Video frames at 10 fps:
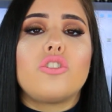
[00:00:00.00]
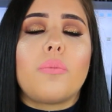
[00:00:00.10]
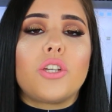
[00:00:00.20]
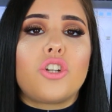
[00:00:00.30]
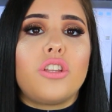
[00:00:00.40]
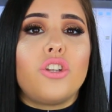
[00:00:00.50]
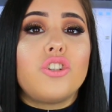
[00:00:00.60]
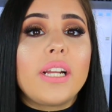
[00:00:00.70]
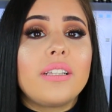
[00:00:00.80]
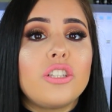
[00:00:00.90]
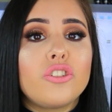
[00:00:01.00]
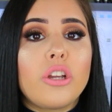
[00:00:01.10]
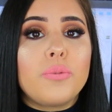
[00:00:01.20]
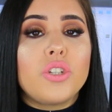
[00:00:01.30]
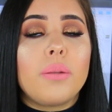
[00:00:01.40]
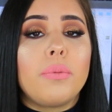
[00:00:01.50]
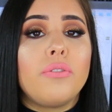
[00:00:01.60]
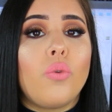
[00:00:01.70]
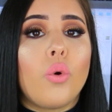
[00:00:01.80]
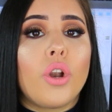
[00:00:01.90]
so make sure that you check the description
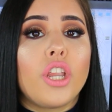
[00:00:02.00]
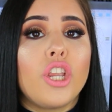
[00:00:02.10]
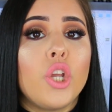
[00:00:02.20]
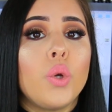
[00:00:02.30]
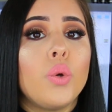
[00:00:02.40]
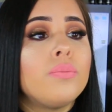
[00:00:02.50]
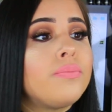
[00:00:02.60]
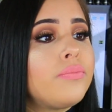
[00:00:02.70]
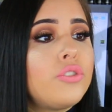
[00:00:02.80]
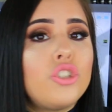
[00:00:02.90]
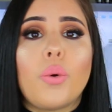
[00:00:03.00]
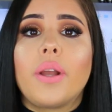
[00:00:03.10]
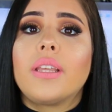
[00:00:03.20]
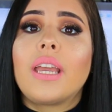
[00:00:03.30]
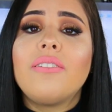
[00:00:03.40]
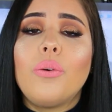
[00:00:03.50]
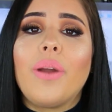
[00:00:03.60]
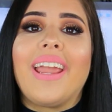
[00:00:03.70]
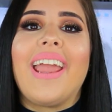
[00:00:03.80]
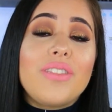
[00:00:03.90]
before you join the giveaway.